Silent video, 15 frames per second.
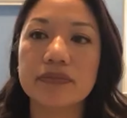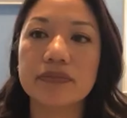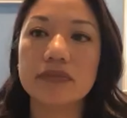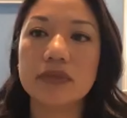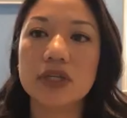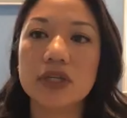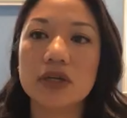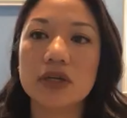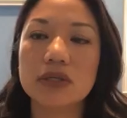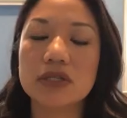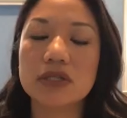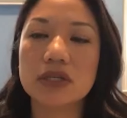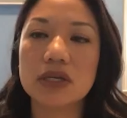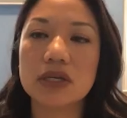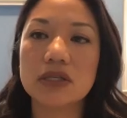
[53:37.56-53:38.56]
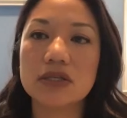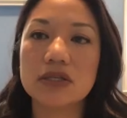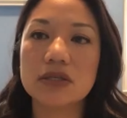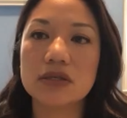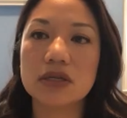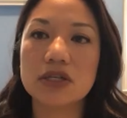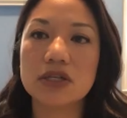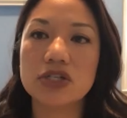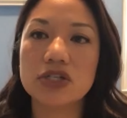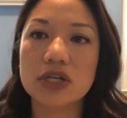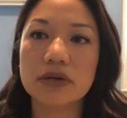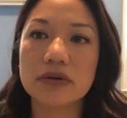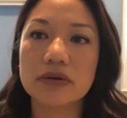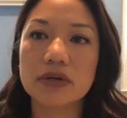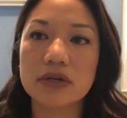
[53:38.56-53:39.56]
You know, it's in
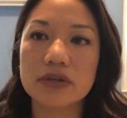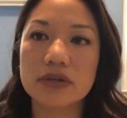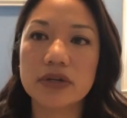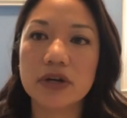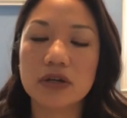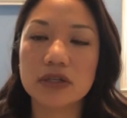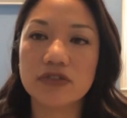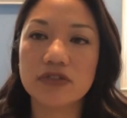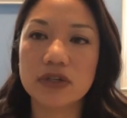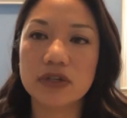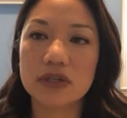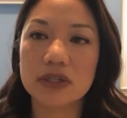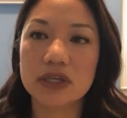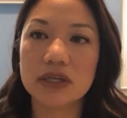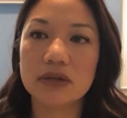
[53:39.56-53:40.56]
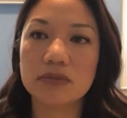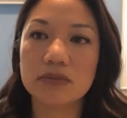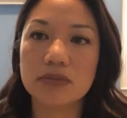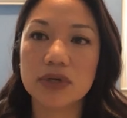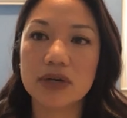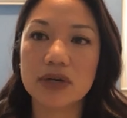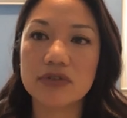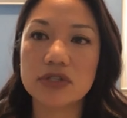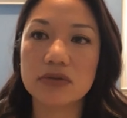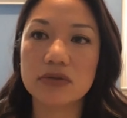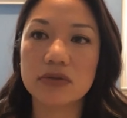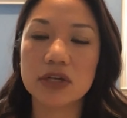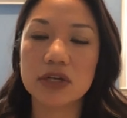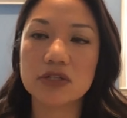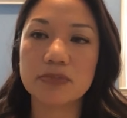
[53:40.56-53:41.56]
general, there are definitely
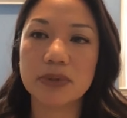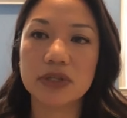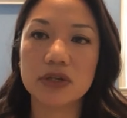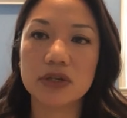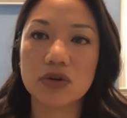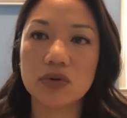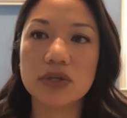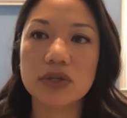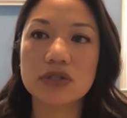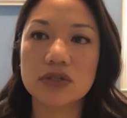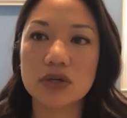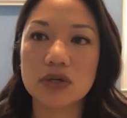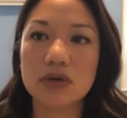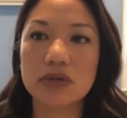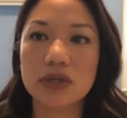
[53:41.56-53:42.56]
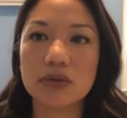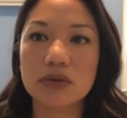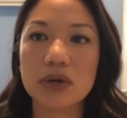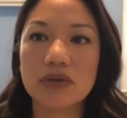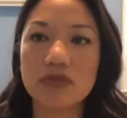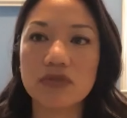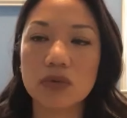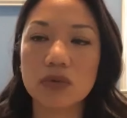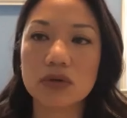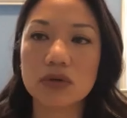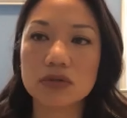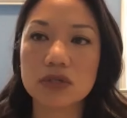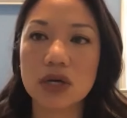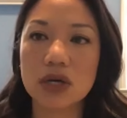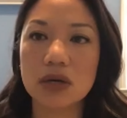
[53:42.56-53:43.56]
privacy rights, but they're going to know that you have a
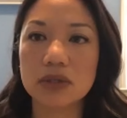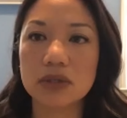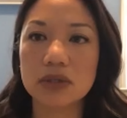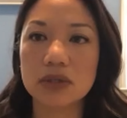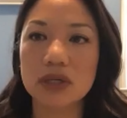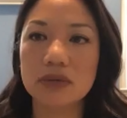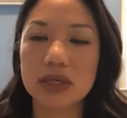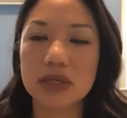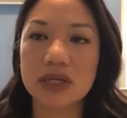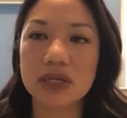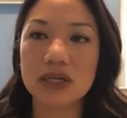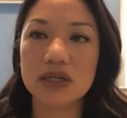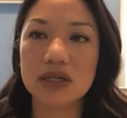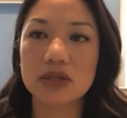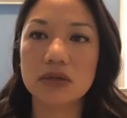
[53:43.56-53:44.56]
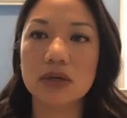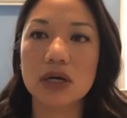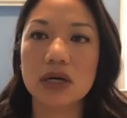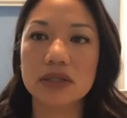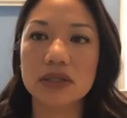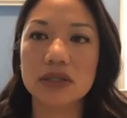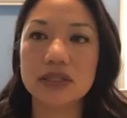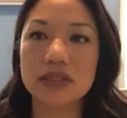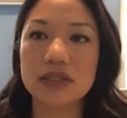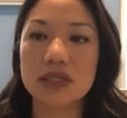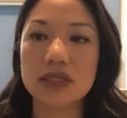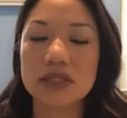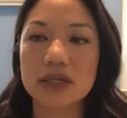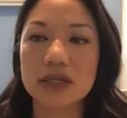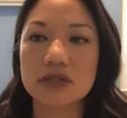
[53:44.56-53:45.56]
workers' comp claim. They may not know all the
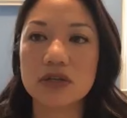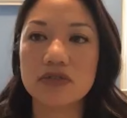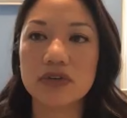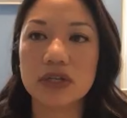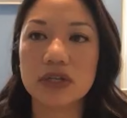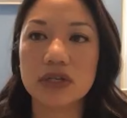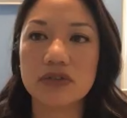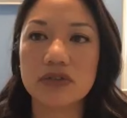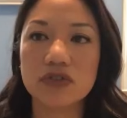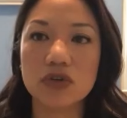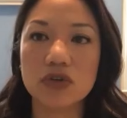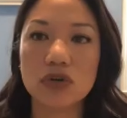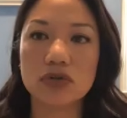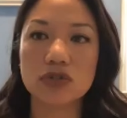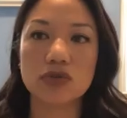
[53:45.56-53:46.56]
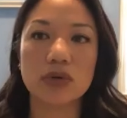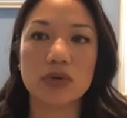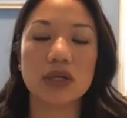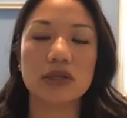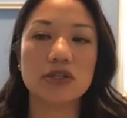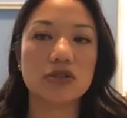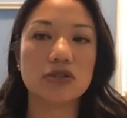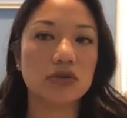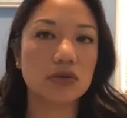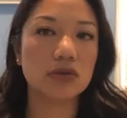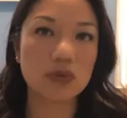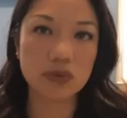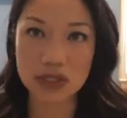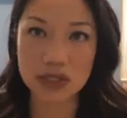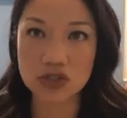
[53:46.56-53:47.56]
details of it if you go directly
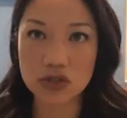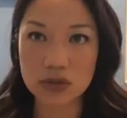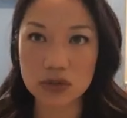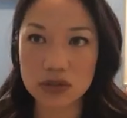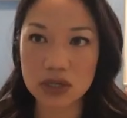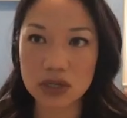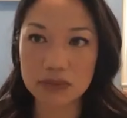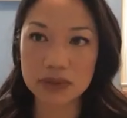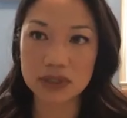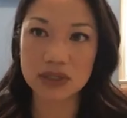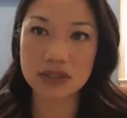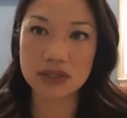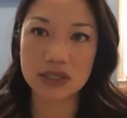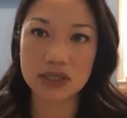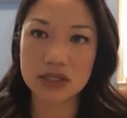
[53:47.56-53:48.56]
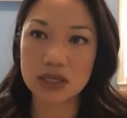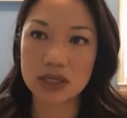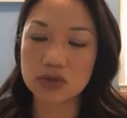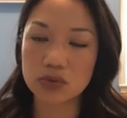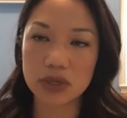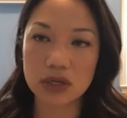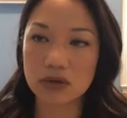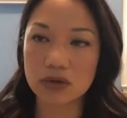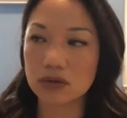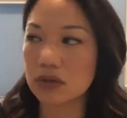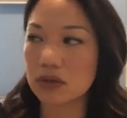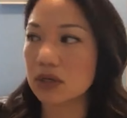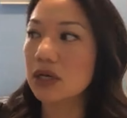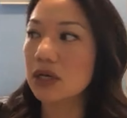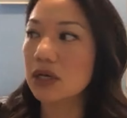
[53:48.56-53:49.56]
to the insurance company, say Sedgwick or